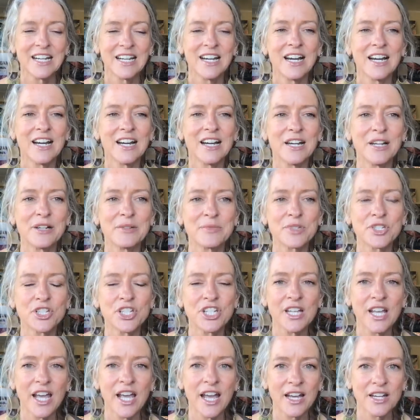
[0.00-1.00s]
Um,
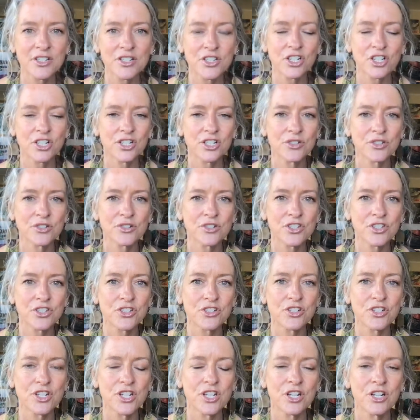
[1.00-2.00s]
she has her own
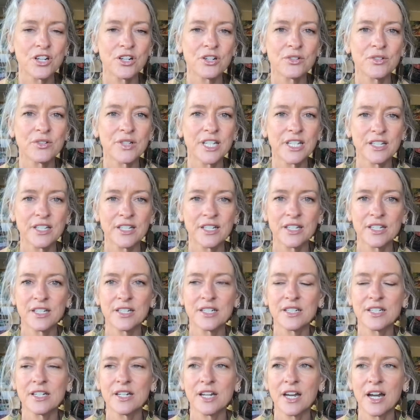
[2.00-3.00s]
studio
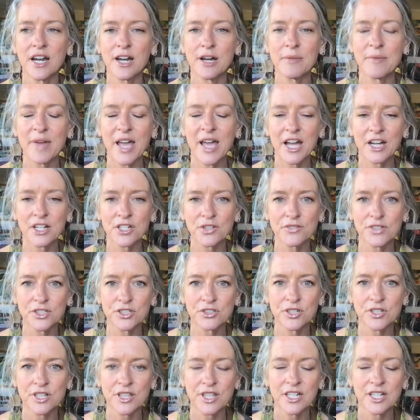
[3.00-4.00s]
in um, Asheville,
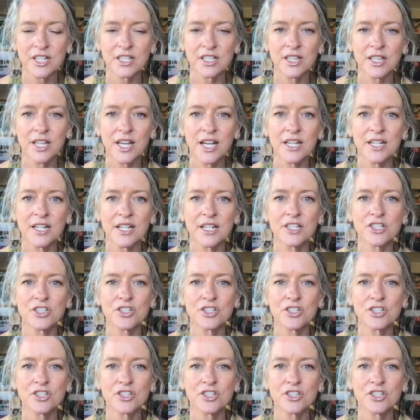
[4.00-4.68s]
North Carolina.